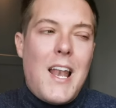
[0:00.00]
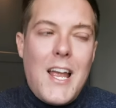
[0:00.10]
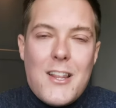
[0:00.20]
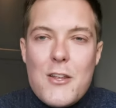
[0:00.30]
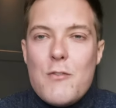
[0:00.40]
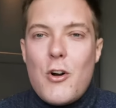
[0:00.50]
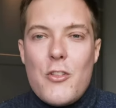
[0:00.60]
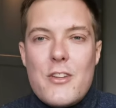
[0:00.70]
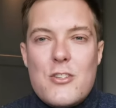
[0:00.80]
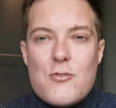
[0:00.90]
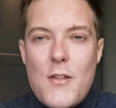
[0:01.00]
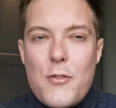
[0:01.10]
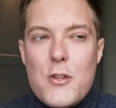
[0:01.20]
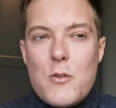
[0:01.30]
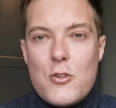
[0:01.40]
I like that you've got the
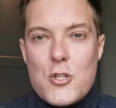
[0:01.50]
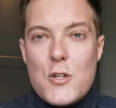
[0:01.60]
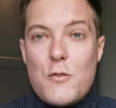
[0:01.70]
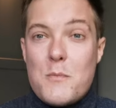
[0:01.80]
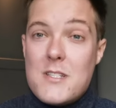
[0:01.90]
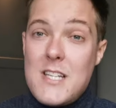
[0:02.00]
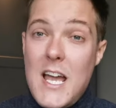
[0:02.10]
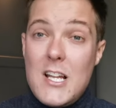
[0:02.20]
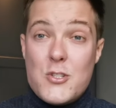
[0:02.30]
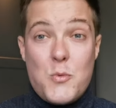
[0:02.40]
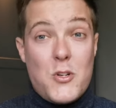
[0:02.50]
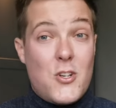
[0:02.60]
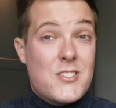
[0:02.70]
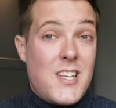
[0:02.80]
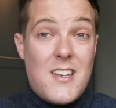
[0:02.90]
strength that you can choose from to tailor to what
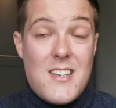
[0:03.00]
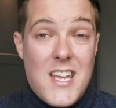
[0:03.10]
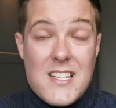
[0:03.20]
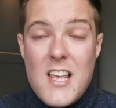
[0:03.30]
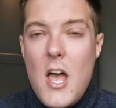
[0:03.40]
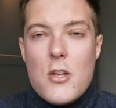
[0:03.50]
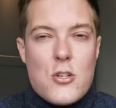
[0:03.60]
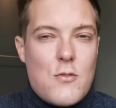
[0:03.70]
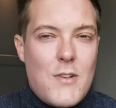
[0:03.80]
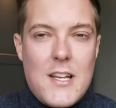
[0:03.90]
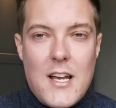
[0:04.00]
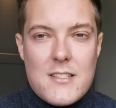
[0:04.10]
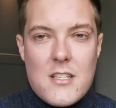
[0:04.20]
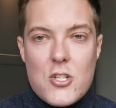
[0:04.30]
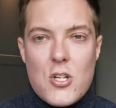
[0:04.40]
your skin needs. Just a really
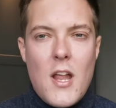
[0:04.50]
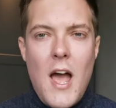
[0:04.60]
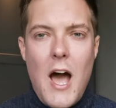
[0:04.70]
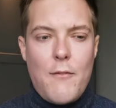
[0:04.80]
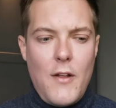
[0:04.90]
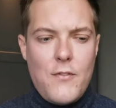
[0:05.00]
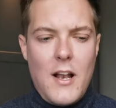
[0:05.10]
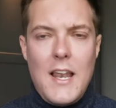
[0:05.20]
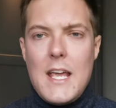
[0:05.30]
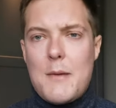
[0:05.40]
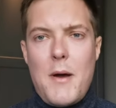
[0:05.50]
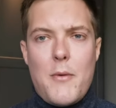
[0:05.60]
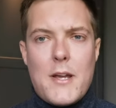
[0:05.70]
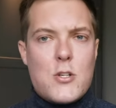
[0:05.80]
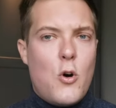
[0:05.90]
nice addition. I've left a link, by
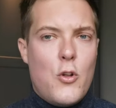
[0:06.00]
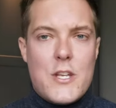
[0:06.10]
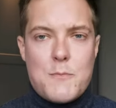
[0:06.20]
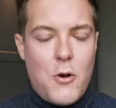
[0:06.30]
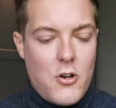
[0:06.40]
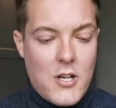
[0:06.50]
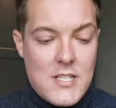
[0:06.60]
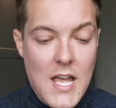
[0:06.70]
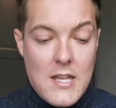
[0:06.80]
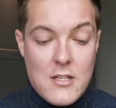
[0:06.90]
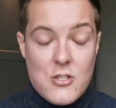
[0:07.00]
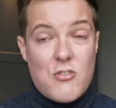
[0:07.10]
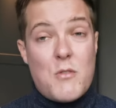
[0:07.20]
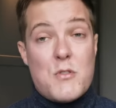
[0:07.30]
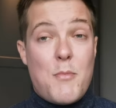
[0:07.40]
the way, to all these products in the
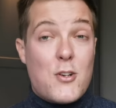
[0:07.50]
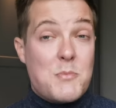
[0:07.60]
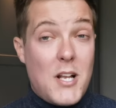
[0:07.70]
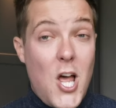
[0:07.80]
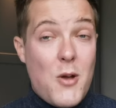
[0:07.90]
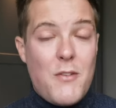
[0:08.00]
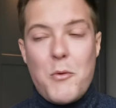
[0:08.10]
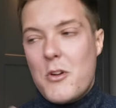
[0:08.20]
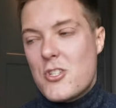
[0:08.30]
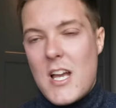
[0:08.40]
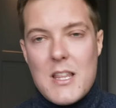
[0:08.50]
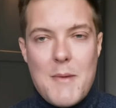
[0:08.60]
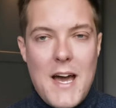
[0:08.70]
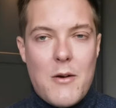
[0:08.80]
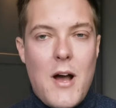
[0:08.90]
description box below if you want to check
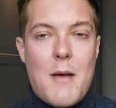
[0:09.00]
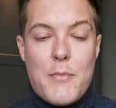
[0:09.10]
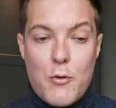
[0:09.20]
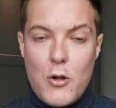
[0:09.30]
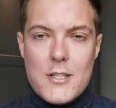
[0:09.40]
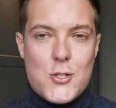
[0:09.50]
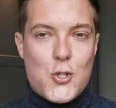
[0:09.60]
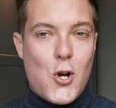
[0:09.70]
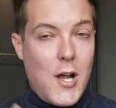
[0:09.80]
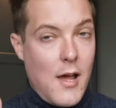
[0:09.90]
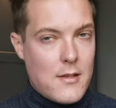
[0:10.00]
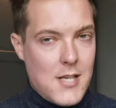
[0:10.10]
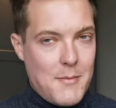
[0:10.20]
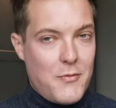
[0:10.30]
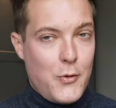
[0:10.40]
them out. They're all in stock at the
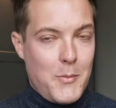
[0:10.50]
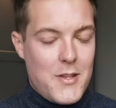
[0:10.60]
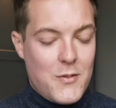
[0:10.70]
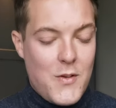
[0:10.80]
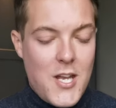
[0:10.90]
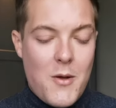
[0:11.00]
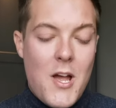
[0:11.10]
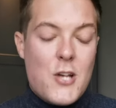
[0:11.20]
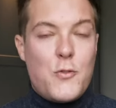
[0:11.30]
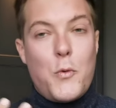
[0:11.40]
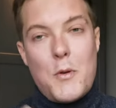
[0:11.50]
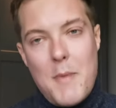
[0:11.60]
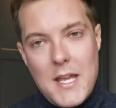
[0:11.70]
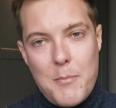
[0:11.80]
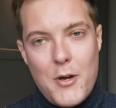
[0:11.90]
time of filming this video. So if you want
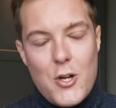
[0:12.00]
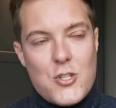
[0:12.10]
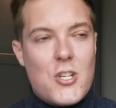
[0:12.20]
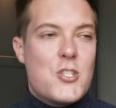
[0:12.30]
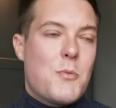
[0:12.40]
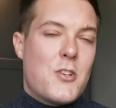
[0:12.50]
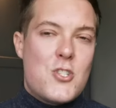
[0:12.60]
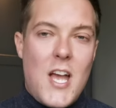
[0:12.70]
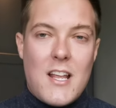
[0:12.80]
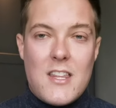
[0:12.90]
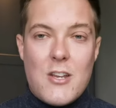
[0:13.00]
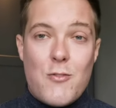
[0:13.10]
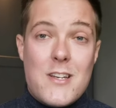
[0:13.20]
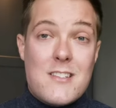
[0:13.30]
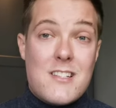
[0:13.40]
to make a purchase, you want to check the
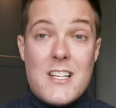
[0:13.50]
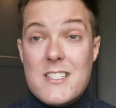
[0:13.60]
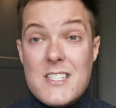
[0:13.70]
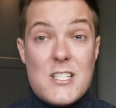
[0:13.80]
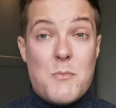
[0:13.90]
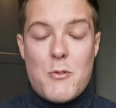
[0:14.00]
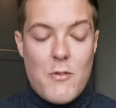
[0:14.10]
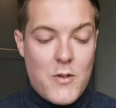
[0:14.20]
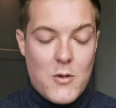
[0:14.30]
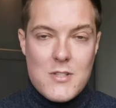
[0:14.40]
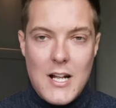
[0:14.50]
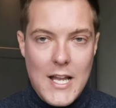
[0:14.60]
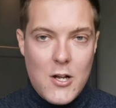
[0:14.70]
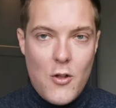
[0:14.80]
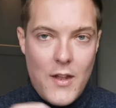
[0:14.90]
ingredients list, see some of the reviews,
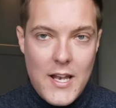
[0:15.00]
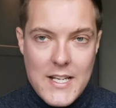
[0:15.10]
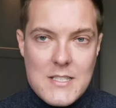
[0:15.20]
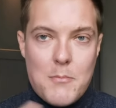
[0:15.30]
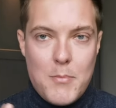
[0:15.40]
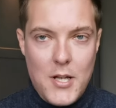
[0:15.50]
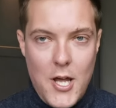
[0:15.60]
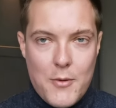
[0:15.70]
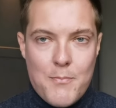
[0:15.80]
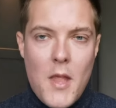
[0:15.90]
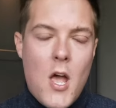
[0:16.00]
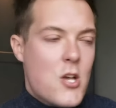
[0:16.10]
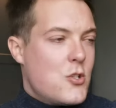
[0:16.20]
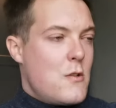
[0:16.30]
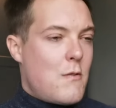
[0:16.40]
click on the links below.
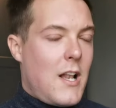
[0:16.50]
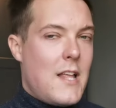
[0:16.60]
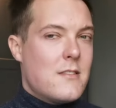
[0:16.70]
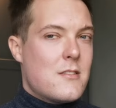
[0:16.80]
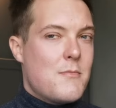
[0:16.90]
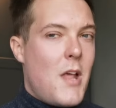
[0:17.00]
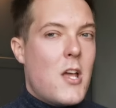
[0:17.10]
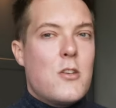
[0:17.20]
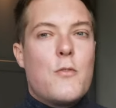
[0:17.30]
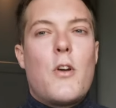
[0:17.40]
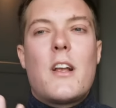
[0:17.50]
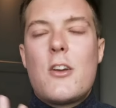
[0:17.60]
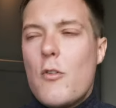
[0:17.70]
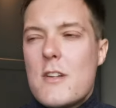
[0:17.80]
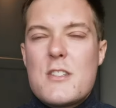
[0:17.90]
So you've cleansed,
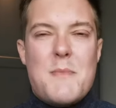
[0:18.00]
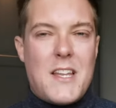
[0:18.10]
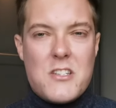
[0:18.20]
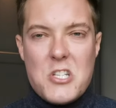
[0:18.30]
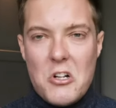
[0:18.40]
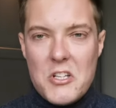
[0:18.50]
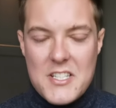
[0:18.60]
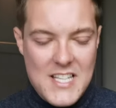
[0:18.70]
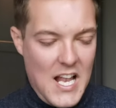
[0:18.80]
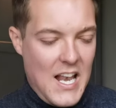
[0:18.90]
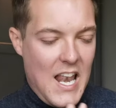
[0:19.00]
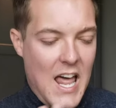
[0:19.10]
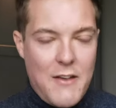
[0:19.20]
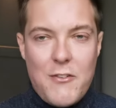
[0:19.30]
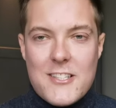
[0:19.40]
you've got rid of some of that dullness, that
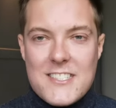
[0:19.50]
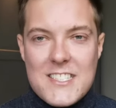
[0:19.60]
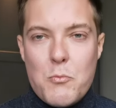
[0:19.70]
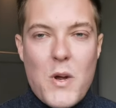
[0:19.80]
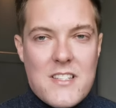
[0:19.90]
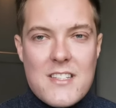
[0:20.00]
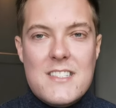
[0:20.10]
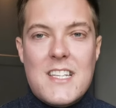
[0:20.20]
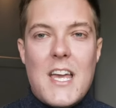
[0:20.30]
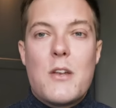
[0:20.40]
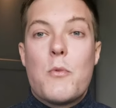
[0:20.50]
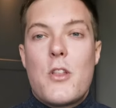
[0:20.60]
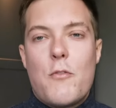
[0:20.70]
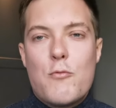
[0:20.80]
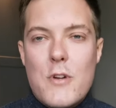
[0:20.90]
lifeless winter skin
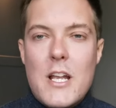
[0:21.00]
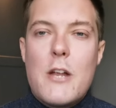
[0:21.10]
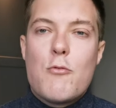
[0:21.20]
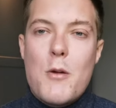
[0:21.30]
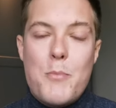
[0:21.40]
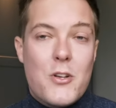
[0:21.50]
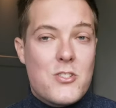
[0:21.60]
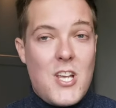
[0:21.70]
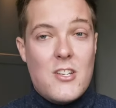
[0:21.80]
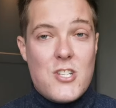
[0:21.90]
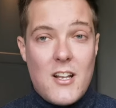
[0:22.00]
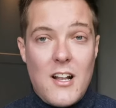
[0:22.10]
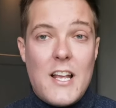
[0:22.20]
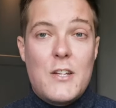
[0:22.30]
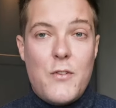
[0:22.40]
with a really robust yet
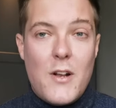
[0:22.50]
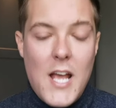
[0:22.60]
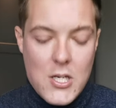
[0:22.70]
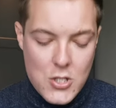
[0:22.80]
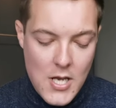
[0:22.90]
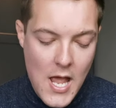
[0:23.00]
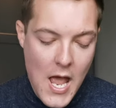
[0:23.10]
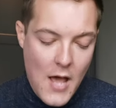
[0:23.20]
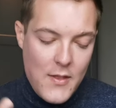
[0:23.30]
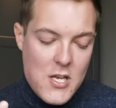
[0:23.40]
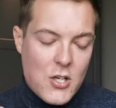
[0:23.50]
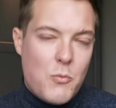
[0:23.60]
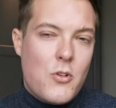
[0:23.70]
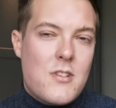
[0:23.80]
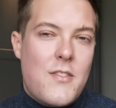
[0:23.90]
gentle exfoliation. And then you're
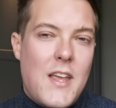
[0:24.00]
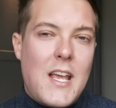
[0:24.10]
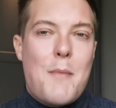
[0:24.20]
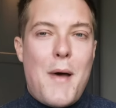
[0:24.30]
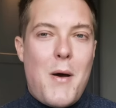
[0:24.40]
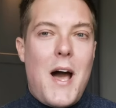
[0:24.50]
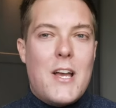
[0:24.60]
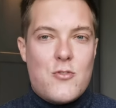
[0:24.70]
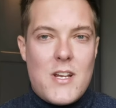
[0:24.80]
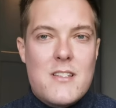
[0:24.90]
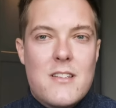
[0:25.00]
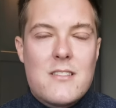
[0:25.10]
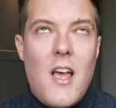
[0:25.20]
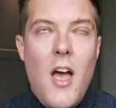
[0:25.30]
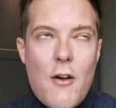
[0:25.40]
going to want to think about
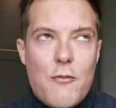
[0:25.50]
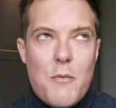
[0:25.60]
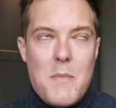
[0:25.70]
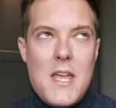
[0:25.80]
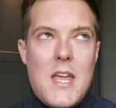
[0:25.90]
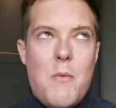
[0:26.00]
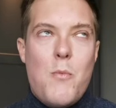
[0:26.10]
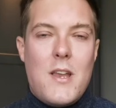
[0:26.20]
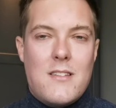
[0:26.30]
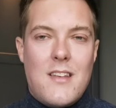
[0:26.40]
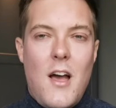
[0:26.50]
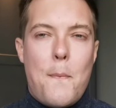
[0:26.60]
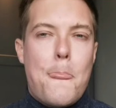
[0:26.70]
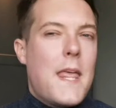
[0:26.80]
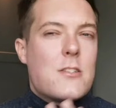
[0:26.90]
hydrators. For me in
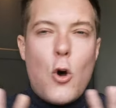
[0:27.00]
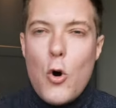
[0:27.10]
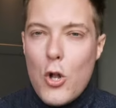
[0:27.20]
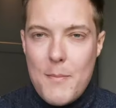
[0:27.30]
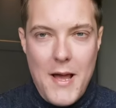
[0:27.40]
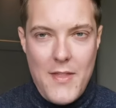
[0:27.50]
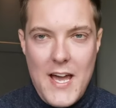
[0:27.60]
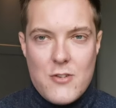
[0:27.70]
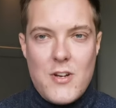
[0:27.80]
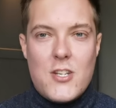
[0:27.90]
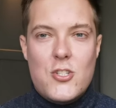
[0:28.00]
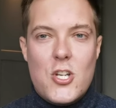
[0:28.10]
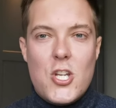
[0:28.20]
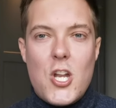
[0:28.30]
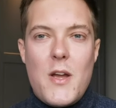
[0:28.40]
winter, it's all about the
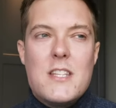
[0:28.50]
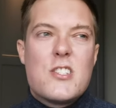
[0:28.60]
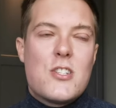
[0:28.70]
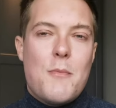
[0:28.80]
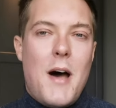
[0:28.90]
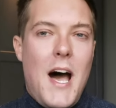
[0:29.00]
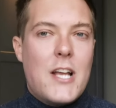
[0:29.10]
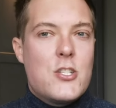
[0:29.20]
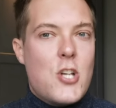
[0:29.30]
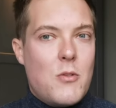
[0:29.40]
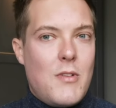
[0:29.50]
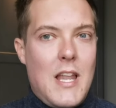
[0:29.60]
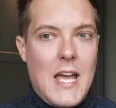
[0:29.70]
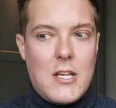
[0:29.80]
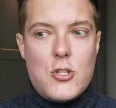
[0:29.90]
hydration. You know, in summer, I don't
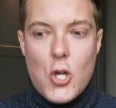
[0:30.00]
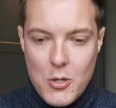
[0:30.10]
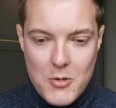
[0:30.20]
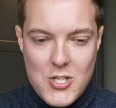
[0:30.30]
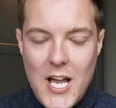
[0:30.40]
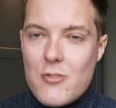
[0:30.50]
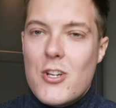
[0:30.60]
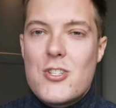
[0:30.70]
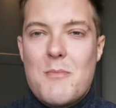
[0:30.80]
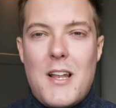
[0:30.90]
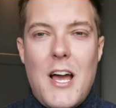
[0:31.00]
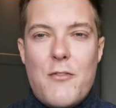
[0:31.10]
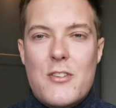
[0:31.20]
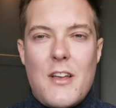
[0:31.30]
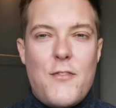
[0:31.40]
like too much hydration in my
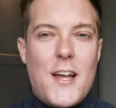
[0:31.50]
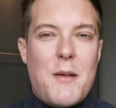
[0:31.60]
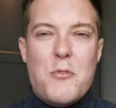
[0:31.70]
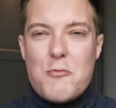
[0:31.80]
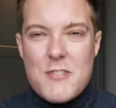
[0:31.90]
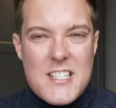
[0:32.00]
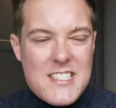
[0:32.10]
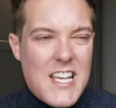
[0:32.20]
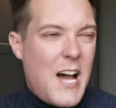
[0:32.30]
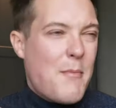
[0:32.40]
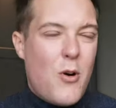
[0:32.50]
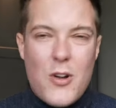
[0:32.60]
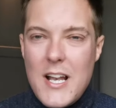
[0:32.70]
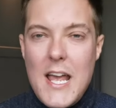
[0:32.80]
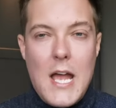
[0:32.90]
life because I find I'm greasy, I'm
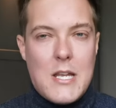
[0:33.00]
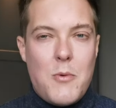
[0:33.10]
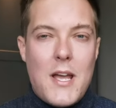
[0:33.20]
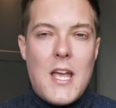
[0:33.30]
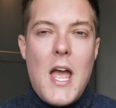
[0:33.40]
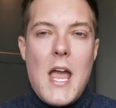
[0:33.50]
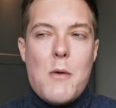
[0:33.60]
oily anyway.